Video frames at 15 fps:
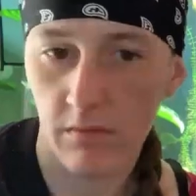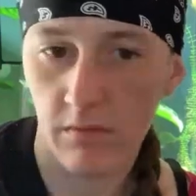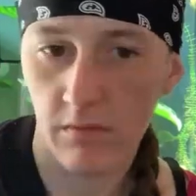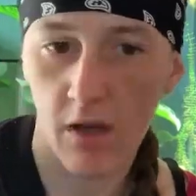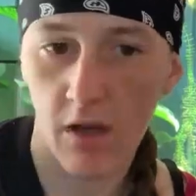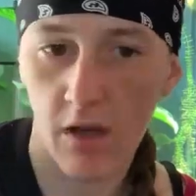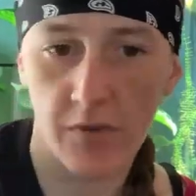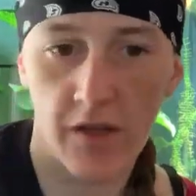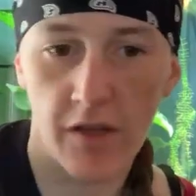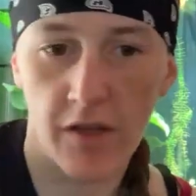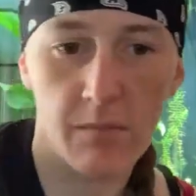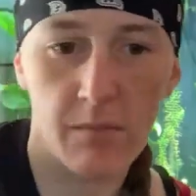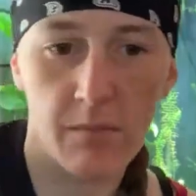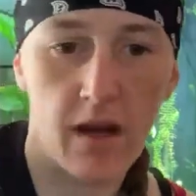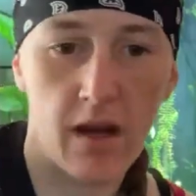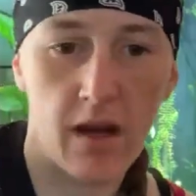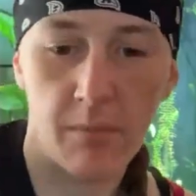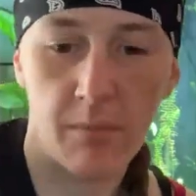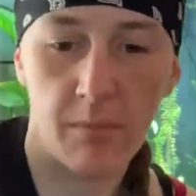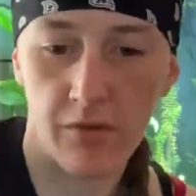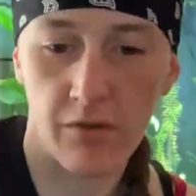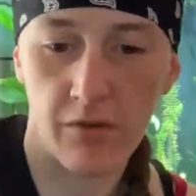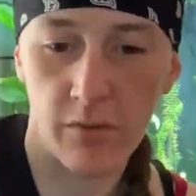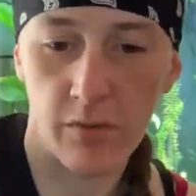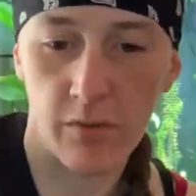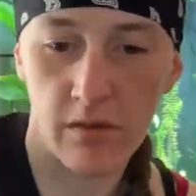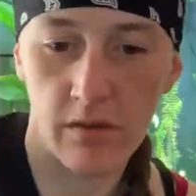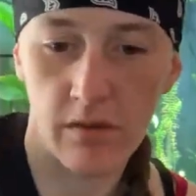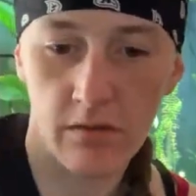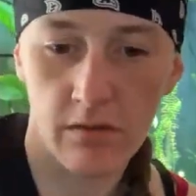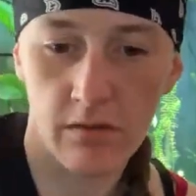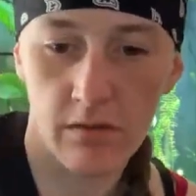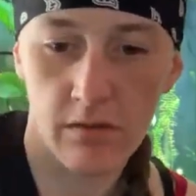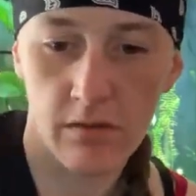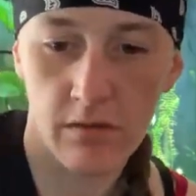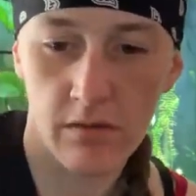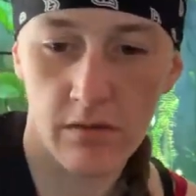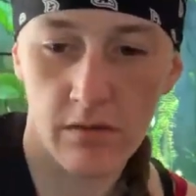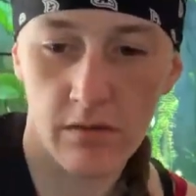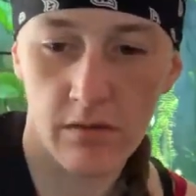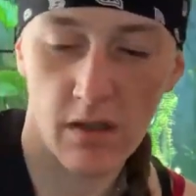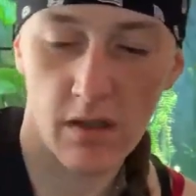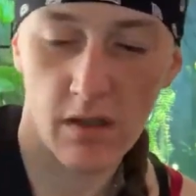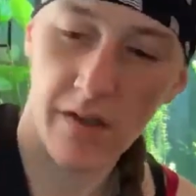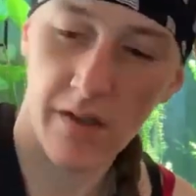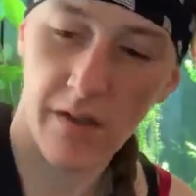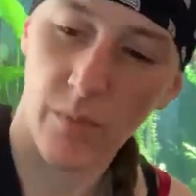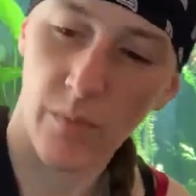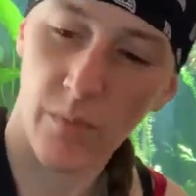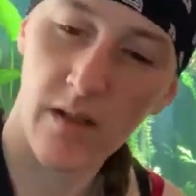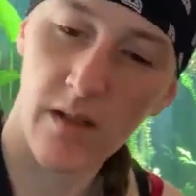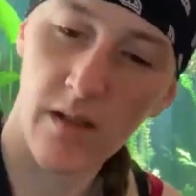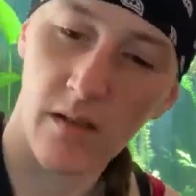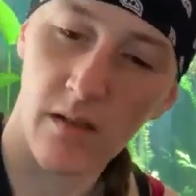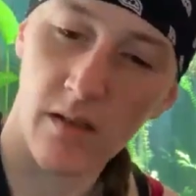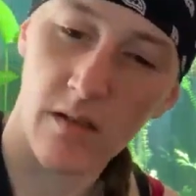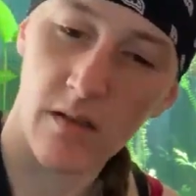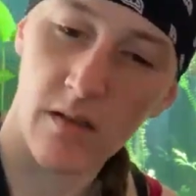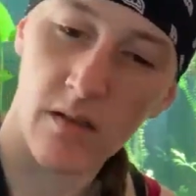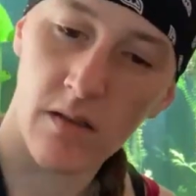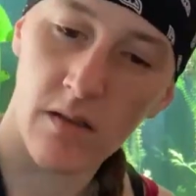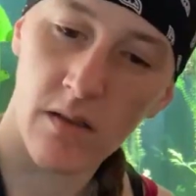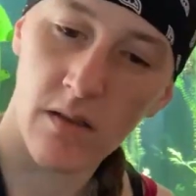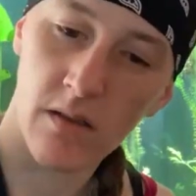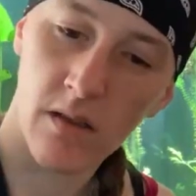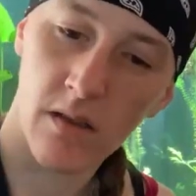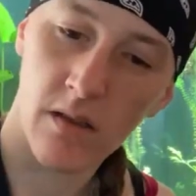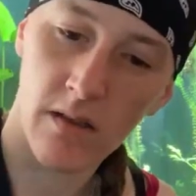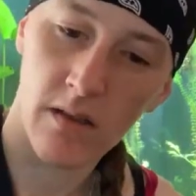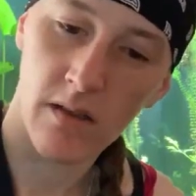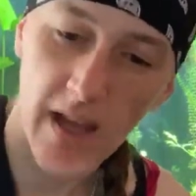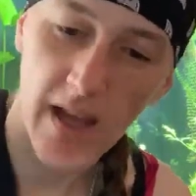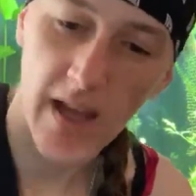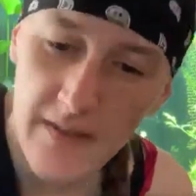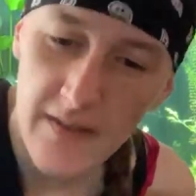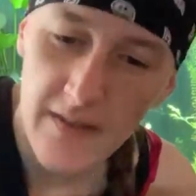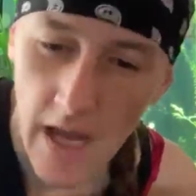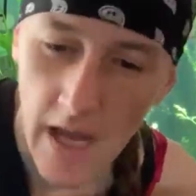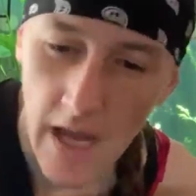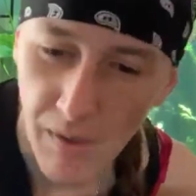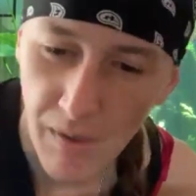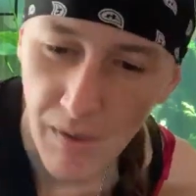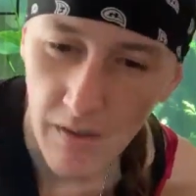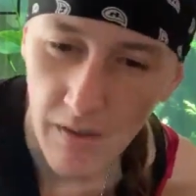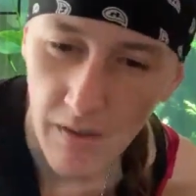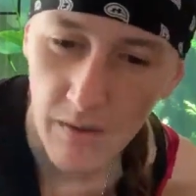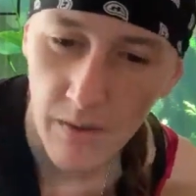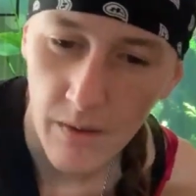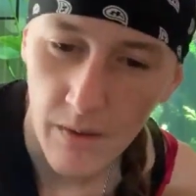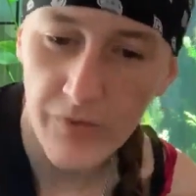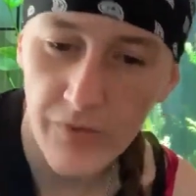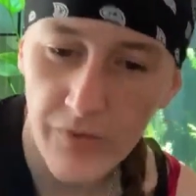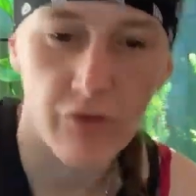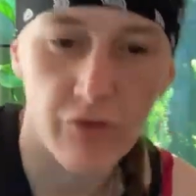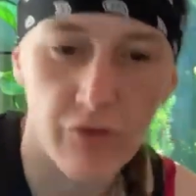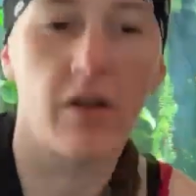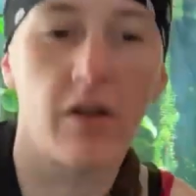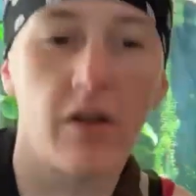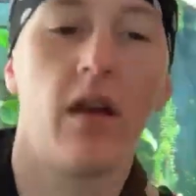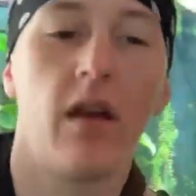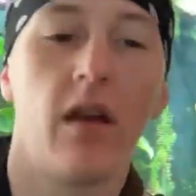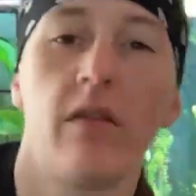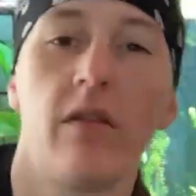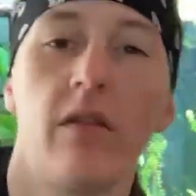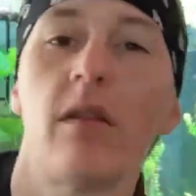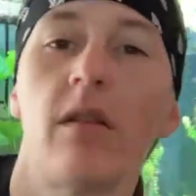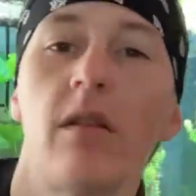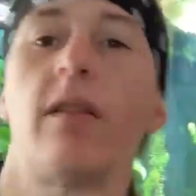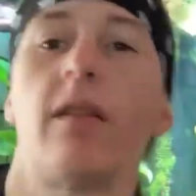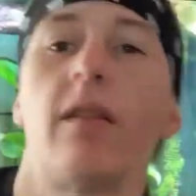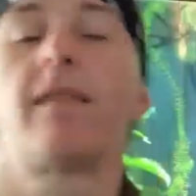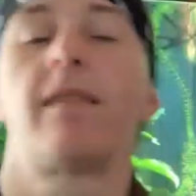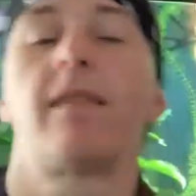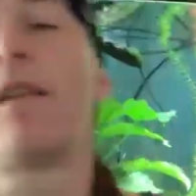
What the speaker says: Nope, nothing bad happened. Sweet. Oh, that's weird. That is an albino ropefish, you guys. Look at this.